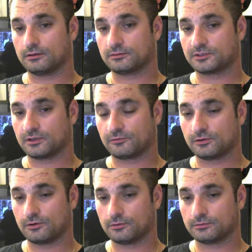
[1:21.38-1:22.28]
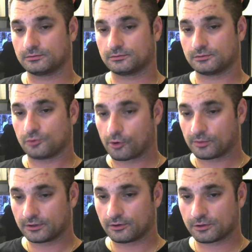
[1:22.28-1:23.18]
So if you don't
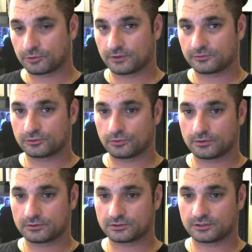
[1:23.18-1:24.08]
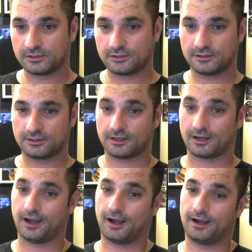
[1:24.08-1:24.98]
normally go to thrift stores,
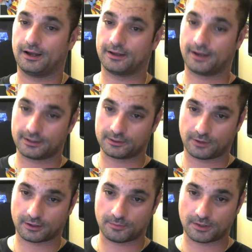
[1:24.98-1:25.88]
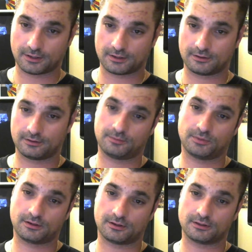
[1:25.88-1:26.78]
I highly recommend it
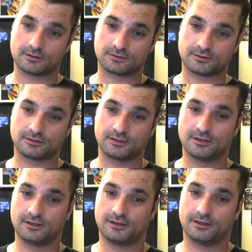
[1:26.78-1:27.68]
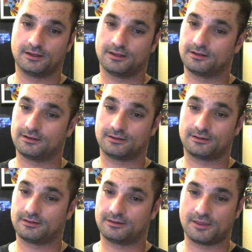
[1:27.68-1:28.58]
because
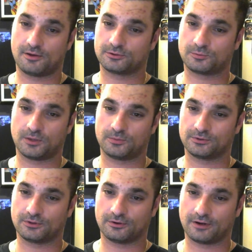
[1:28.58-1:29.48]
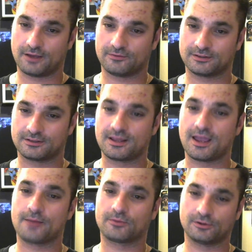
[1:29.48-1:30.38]
those people don't have a
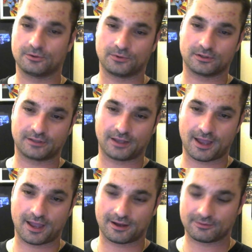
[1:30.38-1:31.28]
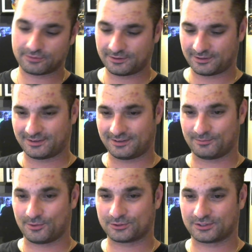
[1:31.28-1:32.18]
damn clue what they have
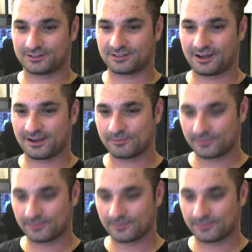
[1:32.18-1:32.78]
most of the time.